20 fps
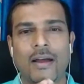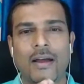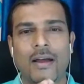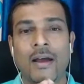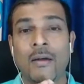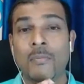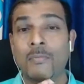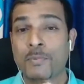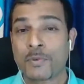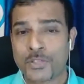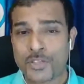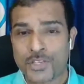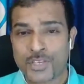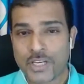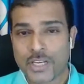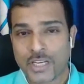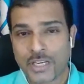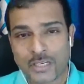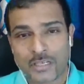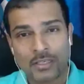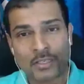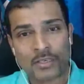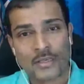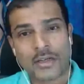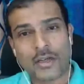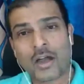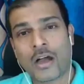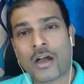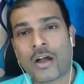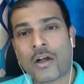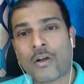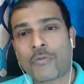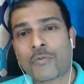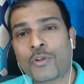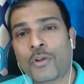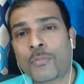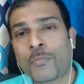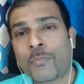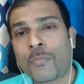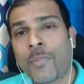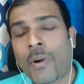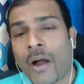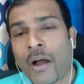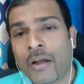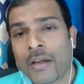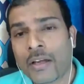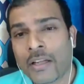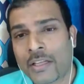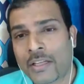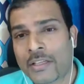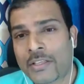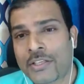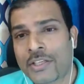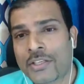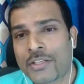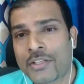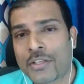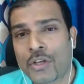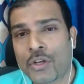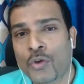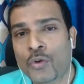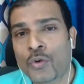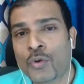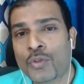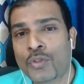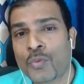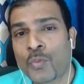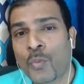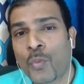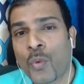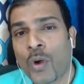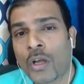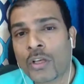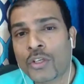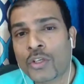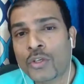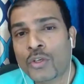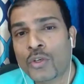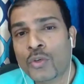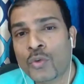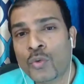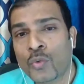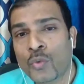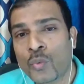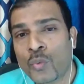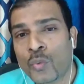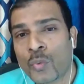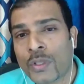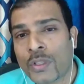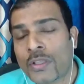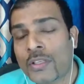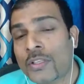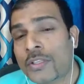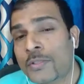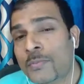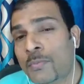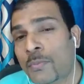Appreciate how your body just knows what to do with this